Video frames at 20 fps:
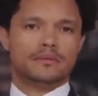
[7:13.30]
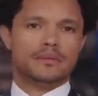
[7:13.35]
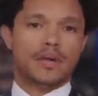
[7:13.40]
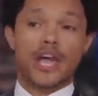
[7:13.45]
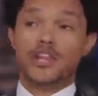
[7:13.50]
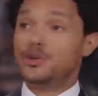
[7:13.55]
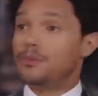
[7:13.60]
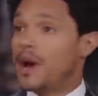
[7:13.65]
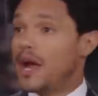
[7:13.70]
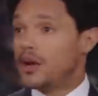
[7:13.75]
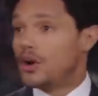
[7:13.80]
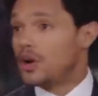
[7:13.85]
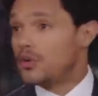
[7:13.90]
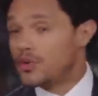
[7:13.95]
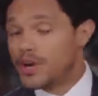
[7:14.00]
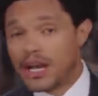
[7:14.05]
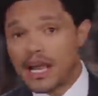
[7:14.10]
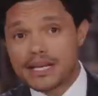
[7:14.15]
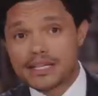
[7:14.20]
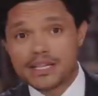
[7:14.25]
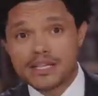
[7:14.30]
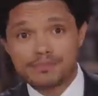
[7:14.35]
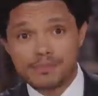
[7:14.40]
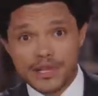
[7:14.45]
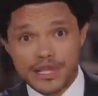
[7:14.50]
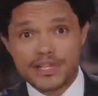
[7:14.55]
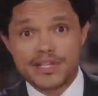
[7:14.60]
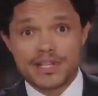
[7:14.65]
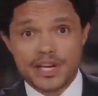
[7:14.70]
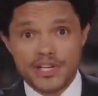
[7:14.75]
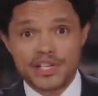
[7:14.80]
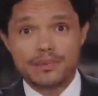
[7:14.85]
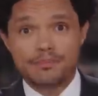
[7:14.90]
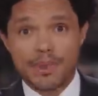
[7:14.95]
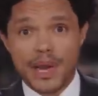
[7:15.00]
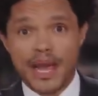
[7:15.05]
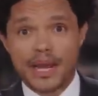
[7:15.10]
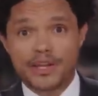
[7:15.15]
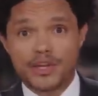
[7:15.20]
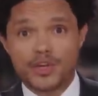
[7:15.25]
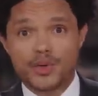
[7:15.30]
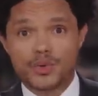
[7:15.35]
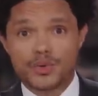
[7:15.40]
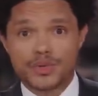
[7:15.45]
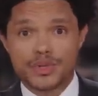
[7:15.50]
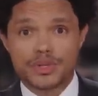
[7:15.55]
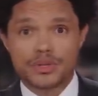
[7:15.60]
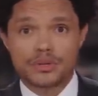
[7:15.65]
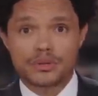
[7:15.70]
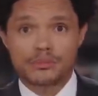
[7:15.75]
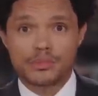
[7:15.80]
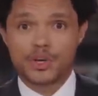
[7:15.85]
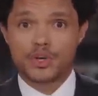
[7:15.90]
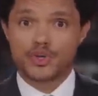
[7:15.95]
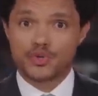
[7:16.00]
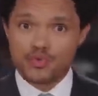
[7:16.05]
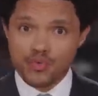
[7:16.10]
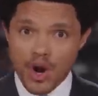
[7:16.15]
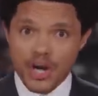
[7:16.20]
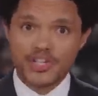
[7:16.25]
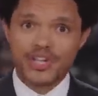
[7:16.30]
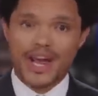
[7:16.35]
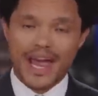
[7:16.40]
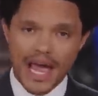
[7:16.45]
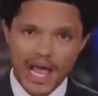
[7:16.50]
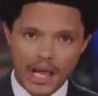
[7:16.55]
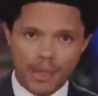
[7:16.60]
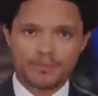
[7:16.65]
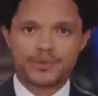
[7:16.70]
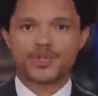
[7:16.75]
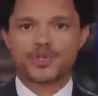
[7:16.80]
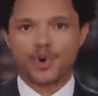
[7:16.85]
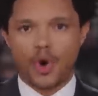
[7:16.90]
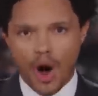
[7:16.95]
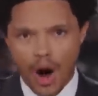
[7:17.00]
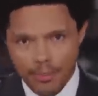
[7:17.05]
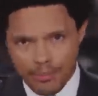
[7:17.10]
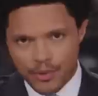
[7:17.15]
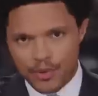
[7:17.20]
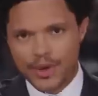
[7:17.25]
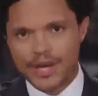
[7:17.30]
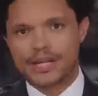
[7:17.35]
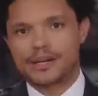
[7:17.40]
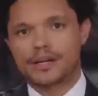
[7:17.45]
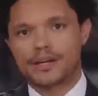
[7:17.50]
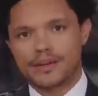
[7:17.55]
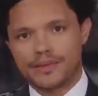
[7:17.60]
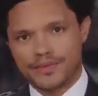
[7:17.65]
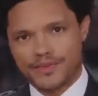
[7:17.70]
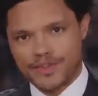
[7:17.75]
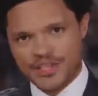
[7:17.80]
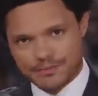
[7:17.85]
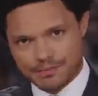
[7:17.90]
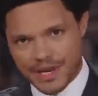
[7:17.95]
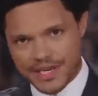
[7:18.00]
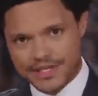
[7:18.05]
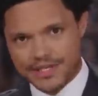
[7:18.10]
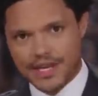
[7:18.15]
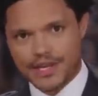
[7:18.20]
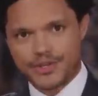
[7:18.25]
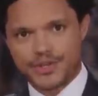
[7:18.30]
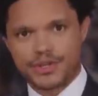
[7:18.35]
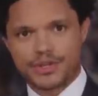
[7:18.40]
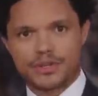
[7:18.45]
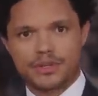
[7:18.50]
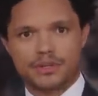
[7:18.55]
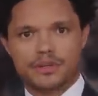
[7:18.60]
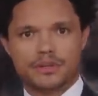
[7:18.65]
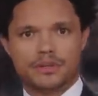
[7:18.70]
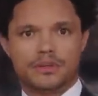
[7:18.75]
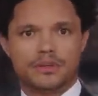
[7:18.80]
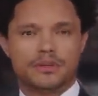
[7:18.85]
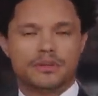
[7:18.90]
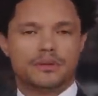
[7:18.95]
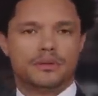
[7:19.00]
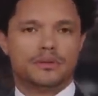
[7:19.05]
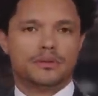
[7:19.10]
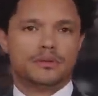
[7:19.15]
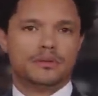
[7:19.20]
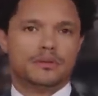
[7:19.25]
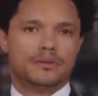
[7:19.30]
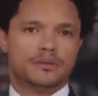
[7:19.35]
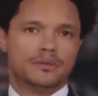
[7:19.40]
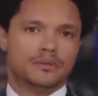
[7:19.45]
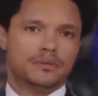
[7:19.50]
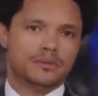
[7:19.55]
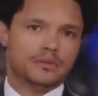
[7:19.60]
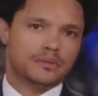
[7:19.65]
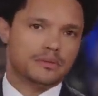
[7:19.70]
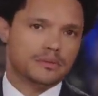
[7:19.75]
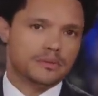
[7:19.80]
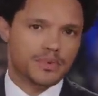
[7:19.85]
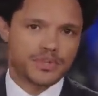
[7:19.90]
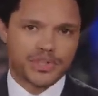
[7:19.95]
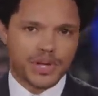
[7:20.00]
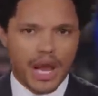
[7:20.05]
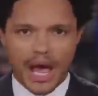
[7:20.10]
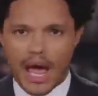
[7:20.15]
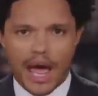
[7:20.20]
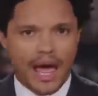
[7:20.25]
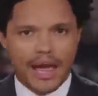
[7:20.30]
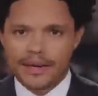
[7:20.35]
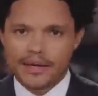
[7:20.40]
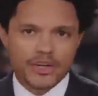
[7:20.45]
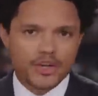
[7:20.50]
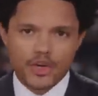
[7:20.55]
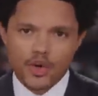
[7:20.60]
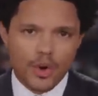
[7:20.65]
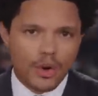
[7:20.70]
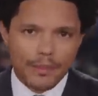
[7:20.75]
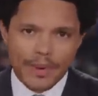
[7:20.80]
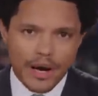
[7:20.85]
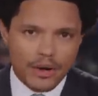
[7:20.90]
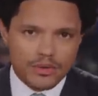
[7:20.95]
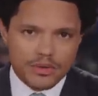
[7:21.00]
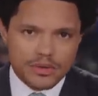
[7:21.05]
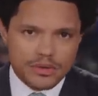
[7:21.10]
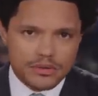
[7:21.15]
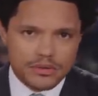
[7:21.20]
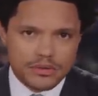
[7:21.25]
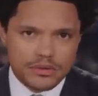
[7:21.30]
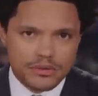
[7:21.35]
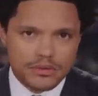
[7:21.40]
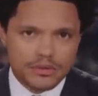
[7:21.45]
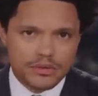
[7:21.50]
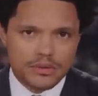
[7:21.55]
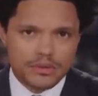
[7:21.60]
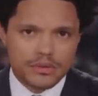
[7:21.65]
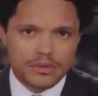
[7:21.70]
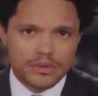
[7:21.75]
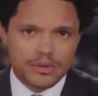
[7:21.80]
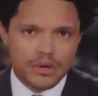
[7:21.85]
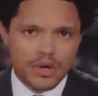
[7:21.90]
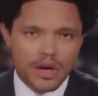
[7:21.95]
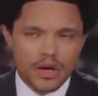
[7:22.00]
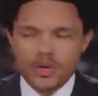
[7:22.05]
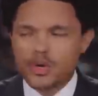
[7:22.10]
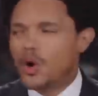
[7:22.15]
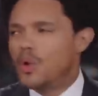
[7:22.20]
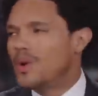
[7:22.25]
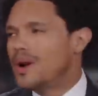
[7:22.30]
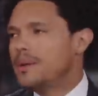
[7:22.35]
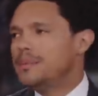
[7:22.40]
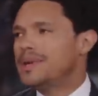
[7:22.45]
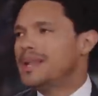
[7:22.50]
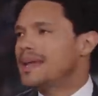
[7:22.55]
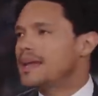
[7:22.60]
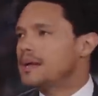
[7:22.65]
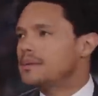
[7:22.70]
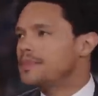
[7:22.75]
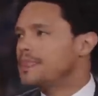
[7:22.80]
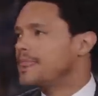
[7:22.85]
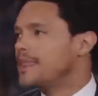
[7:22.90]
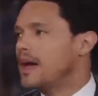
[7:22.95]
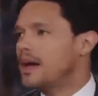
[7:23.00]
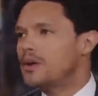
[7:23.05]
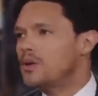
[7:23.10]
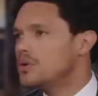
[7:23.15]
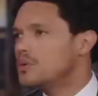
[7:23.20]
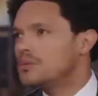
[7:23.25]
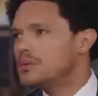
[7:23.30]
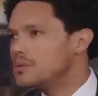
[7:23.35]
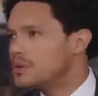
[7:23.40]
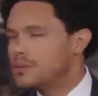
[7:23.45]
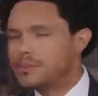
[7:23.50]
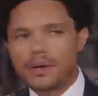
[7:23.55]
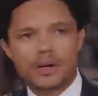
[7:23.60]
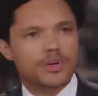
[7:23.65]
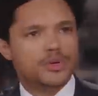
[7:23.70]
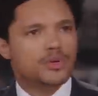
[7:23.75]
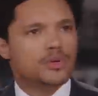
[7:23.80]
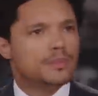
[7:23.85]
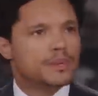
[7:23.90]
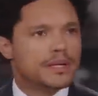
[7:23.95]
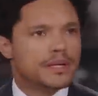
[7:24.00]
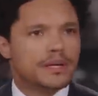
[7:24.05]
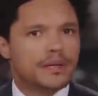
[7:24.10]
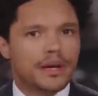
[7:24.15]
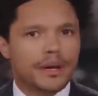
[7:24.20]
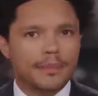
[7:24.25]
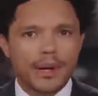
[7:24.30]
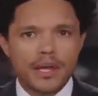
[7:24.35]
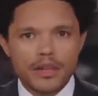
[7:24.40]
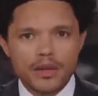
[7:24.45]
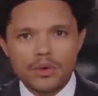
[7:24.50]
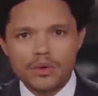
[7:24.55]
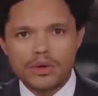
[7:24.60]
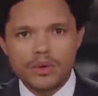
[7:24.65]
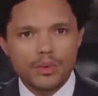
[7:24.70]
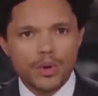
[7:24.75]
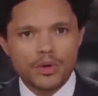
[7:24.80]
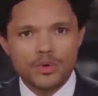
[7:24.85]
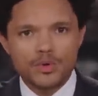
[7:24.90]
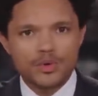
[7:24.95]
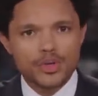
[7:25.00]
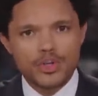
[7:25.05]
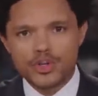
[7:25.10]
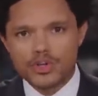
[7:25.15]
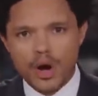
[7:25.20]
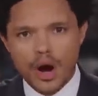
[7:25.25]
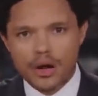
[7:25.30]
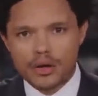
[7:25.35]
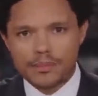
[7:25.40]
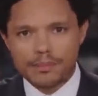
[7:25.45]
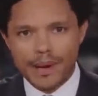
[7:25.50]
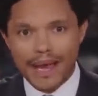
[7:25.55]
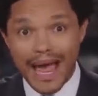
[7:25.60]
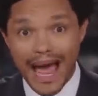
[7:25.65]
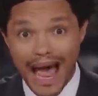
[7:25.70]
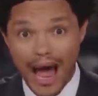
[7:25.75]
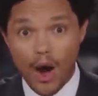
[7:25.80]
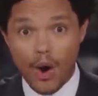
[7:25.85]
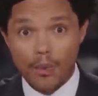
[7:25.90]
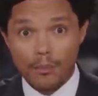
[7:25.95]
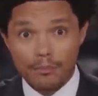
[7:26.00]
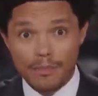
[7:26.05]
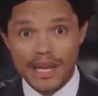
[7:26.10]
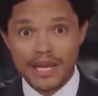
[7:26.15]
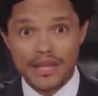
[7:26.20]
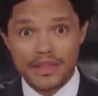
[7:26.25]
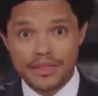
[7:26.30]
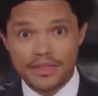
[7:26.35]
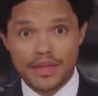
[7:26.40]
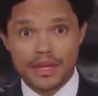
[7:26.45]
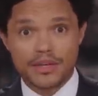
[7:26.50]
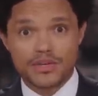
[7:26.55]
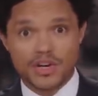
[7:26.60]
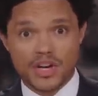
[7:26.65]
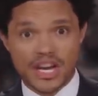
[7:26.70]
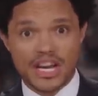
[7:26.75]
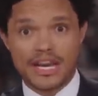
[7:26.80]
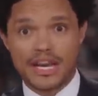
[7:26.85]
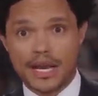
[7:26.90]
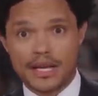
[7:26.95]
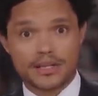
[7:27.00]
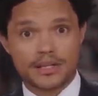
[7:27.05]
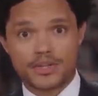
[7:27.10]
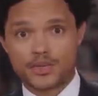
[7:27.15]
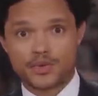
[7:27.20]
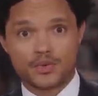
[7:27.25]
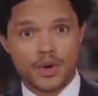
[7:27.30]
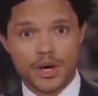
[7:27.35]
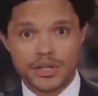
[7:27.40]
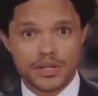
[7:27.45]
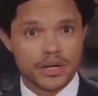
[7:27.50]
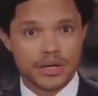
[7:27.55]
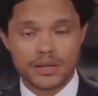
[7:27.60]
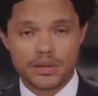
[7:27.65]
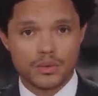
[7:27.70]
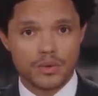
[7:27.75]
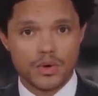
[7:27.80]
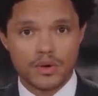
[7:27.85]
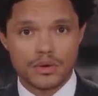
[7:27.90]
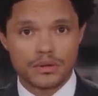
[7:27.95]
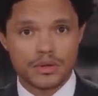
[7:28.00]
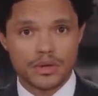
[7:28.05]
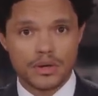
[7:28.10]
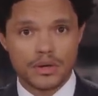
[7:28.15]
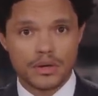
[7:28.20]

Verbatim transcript: And you might not realize this, but this is actually bad news because Russia helps to operate the space station, which I didn't know about. No, what I mean, like, I don't know about you, but am I the only one who's shocked by how many things are connected to Russia in the world?